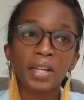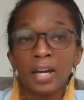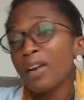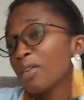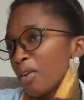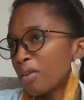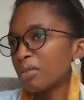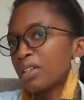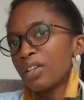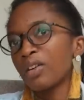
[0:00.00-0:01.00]
I don't
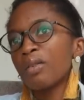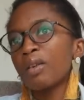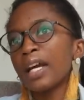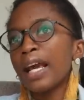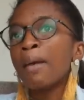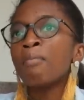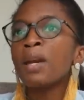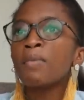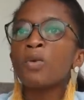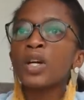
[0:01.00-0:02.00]
know, you know,
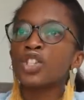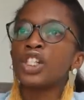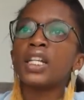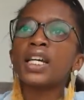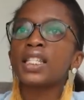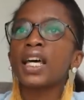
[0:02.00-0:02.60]
maybe when she does